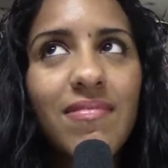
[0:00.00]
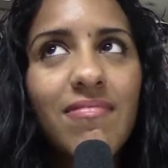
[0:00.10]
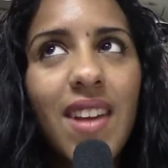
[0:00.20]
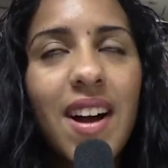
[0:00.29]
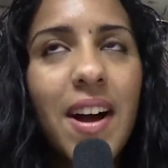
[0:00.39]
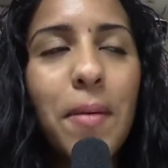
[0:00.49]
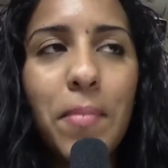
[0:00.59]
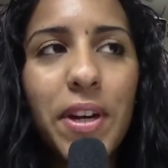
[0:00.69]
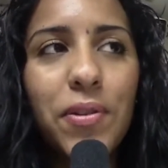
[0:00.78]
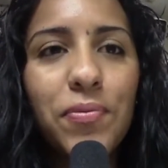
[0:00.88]
phenomena.
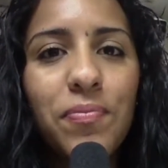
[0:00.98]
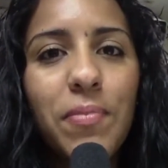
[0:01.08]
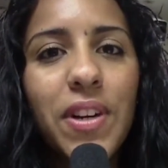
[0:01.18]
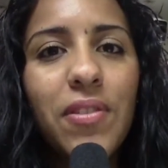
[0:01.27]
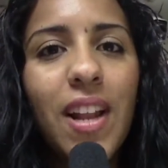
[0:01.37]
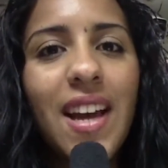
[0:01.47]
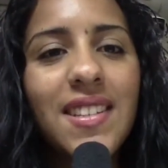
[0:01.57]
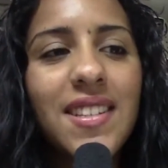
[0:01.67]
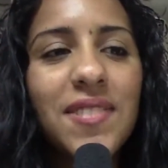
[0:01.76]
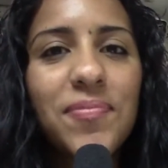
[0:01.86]
So we've made
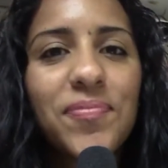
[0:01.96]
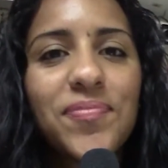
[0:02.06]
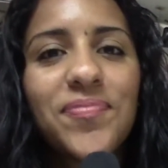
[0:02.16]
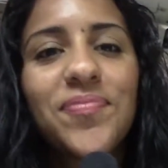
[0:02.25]
3 films.